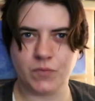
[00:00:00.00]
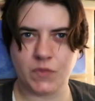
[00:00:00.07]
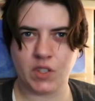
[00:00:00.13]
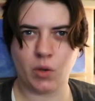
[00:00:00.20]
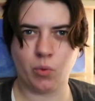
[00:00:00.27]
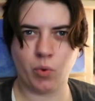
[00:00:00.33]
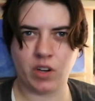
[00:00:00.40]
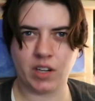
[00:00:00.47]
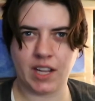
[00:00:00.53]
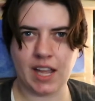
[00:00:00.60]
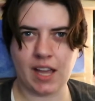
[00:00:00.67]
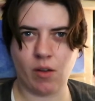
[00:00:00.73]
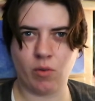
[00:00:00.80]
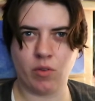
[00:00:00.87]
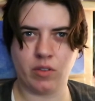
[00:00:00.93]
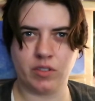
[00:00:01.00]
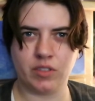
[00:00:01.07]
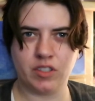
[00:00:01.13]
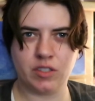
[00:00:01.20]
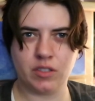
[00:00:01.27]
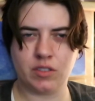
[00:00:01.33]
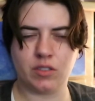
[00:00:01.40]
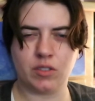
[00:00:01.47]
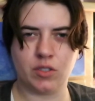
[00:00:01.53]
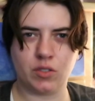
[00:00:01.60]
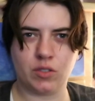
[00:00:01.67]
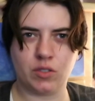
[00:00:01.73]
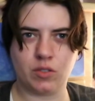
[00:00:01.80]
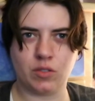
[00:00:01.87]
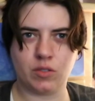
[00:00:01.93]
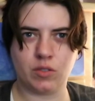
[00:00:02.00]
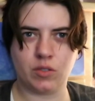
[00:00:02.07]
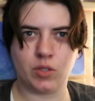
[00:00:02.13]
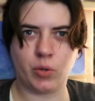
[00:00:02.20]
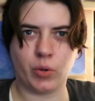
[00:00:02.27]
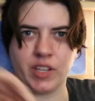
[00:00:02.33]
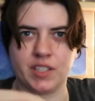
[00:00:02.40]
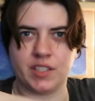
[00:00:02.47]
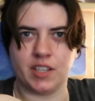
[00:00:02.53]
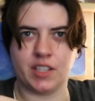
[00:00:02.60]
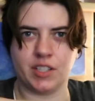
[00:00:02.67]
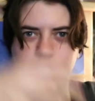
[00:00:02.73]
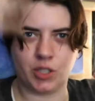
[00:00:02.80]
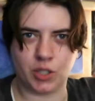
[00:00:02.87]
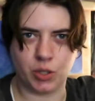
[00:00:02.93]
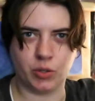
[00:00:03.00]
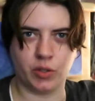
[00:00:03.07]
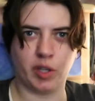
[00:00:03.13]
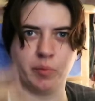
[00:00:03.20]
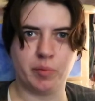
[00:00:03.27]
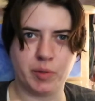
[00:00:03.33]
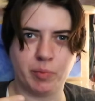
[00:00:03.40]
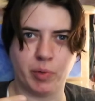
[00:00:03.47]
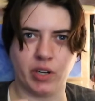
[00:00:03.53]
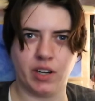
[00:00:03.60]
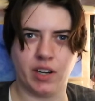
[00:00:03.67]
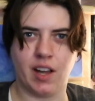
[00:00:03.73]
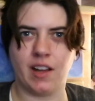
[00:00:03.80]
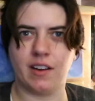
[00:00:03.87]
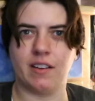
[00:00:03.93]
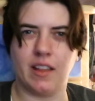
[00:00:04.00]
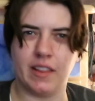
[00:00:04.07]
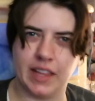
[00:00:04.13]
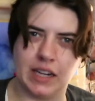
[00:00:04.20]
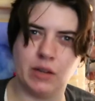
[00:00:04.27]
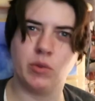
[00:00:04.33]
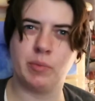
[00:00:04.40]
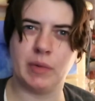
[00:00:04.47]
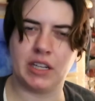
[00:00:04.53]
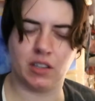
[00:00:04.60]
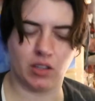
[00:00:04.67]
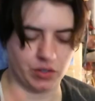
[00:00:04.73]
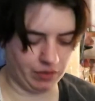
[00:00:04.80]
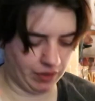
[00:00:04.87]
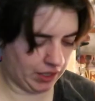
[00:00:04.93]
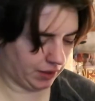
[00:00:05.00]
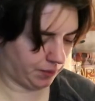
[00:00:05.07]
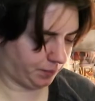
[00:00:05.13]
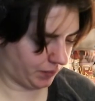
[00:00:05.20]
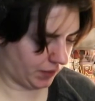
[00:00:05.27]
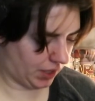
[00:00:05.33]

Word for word: So one cowl, twist it into two loops, put it on, and then it would be close fitting.